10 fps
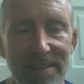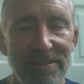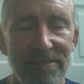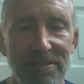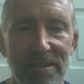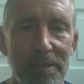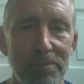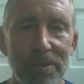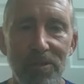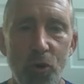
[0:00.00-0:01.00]
Your
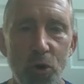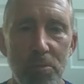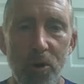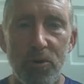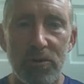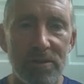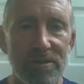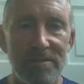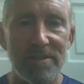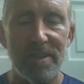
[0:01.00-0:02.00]
leptin hormone
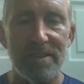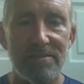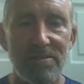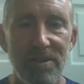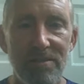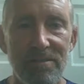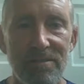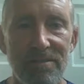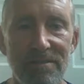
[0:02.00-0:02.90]
says, oh,